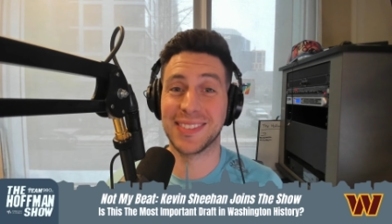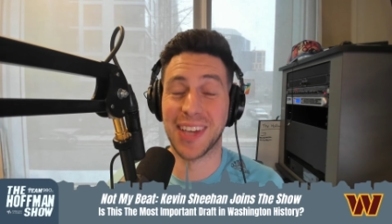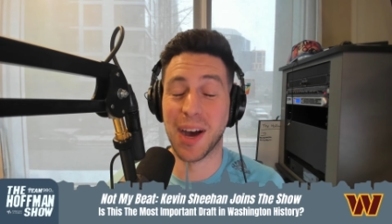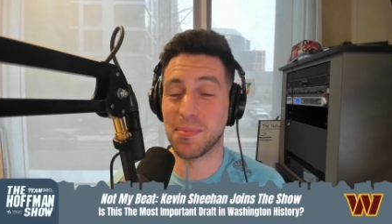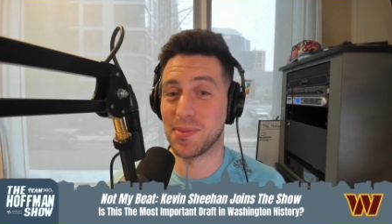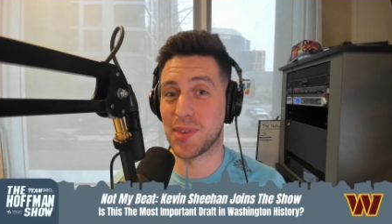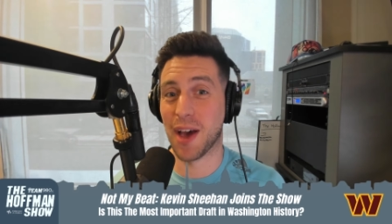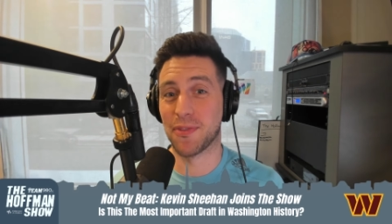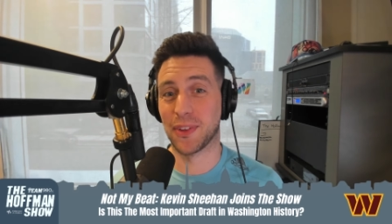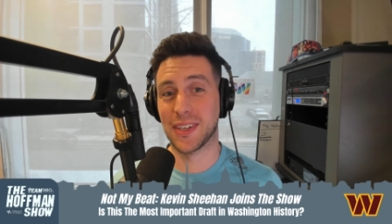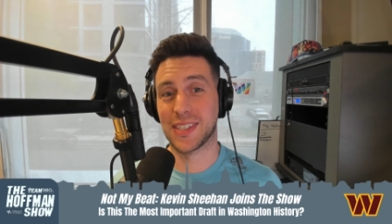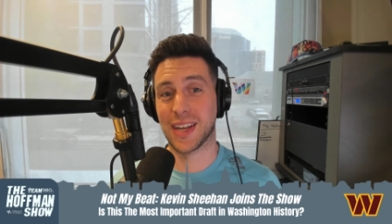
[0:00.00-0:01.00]
right. Yep.
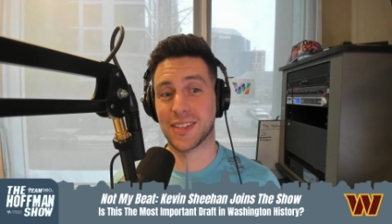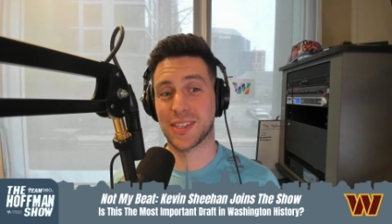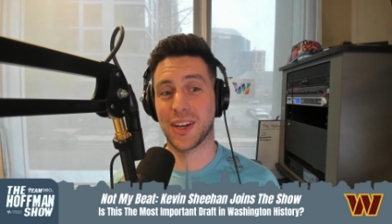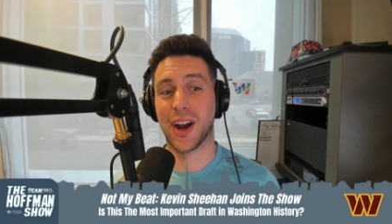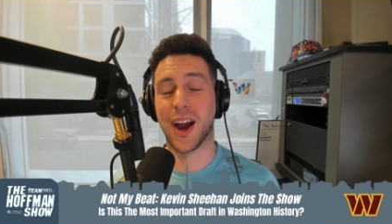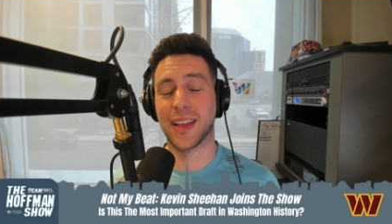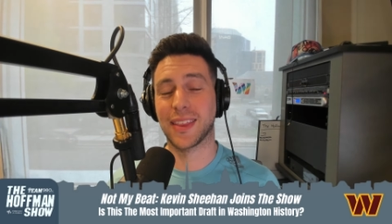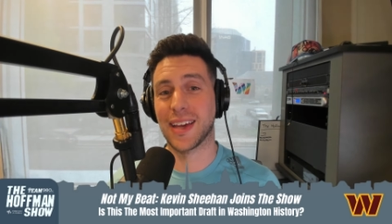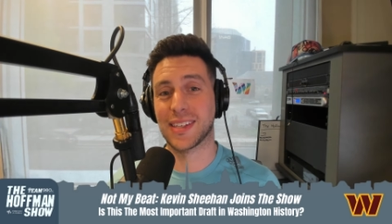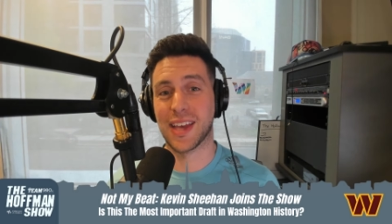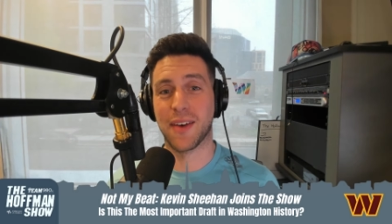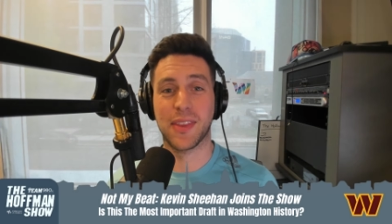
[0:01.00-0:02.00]
Definitely All sounds right. good. All right.
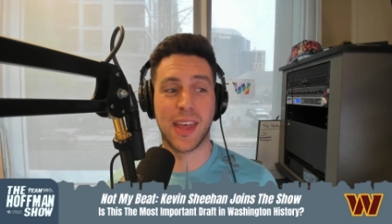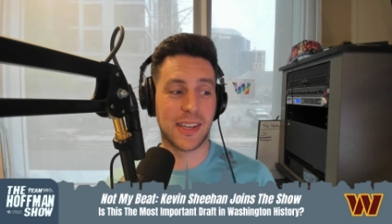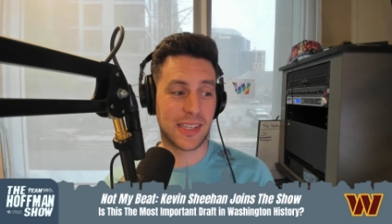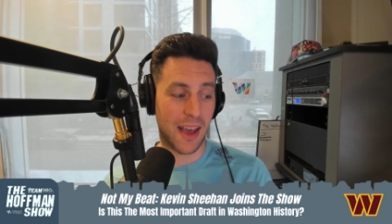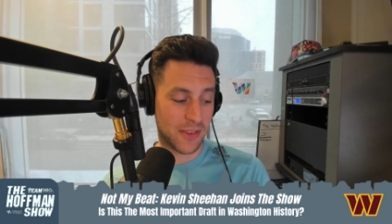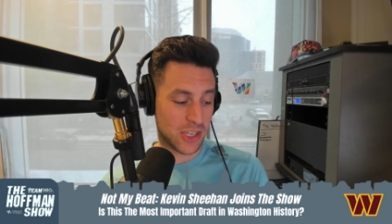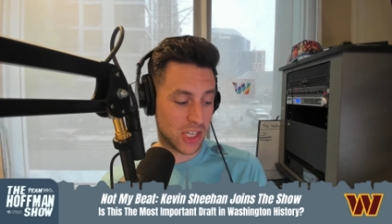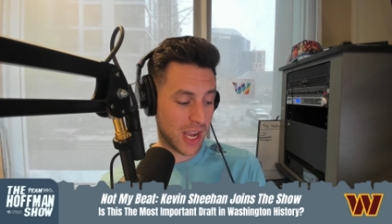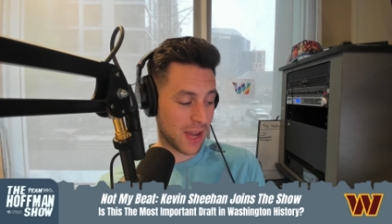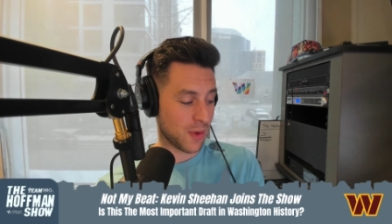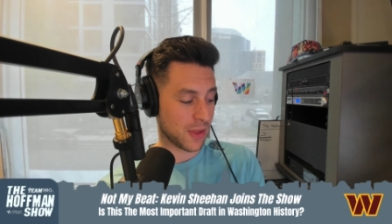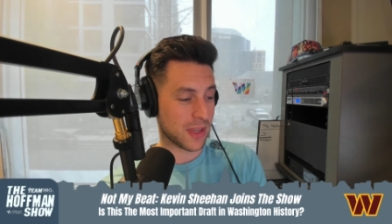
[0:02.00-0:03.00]
Thanks, Kevin. That is Kevin
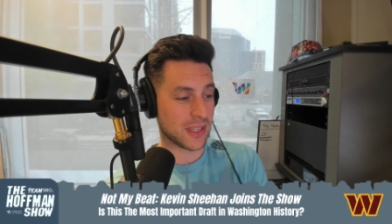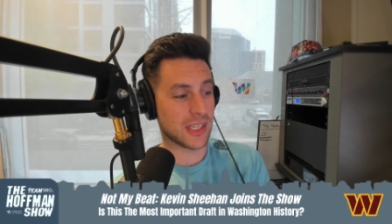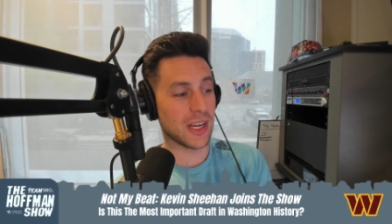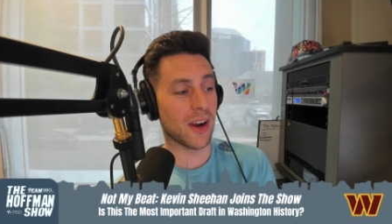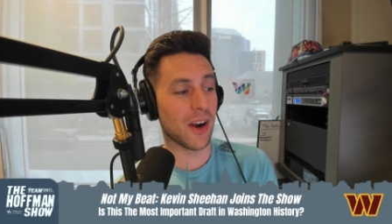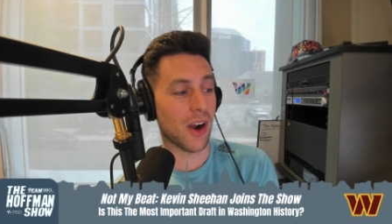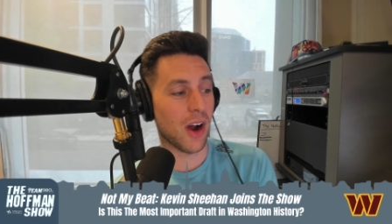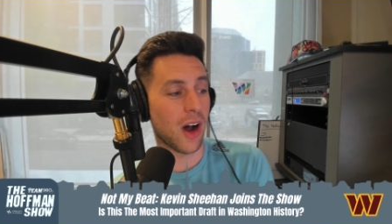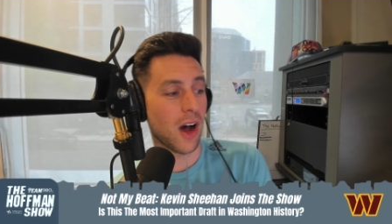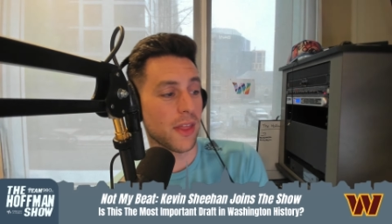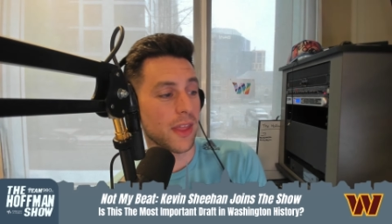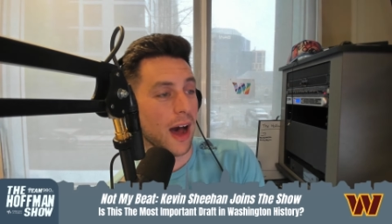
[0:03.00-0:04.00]
Sheehan with us here
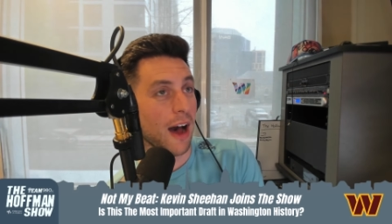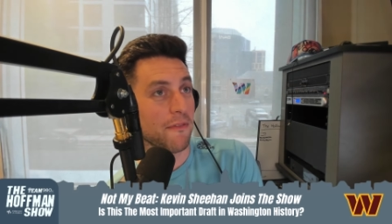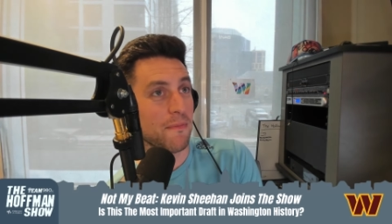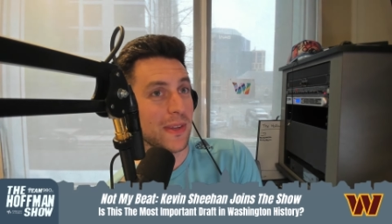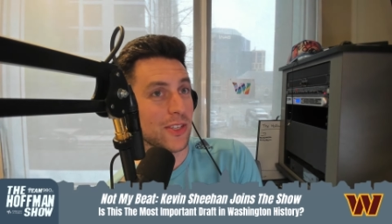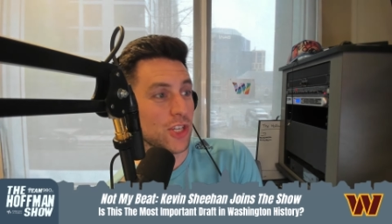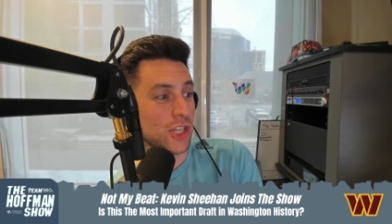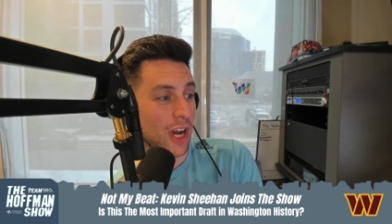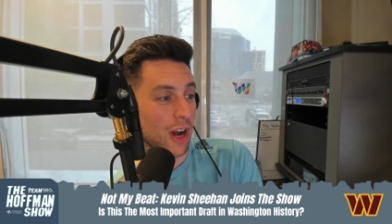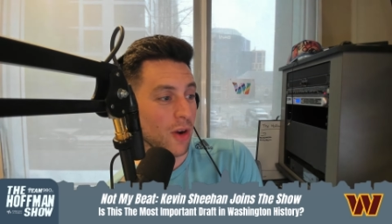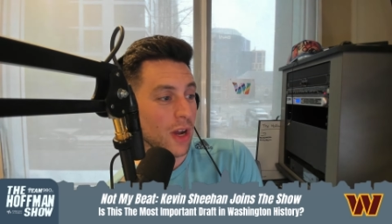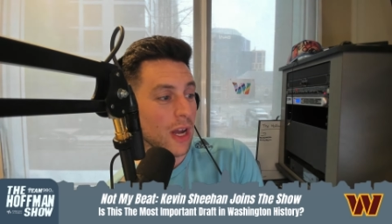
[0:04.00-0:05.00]
on the Hoffman
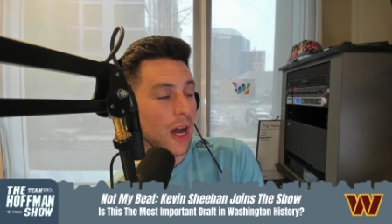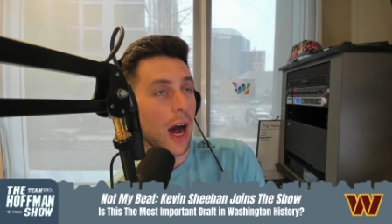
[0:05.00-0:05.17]
Show.